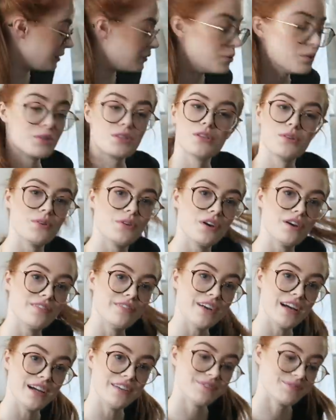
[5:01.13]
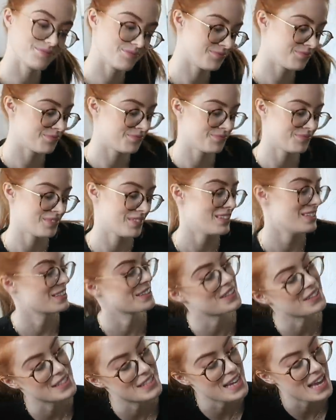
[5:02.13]
they're also on offer
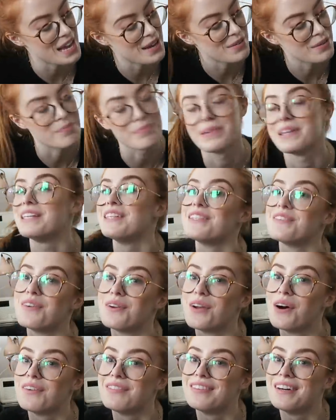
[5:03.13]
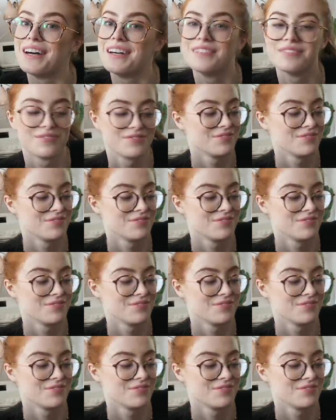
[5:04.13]
a good day when beans are on offer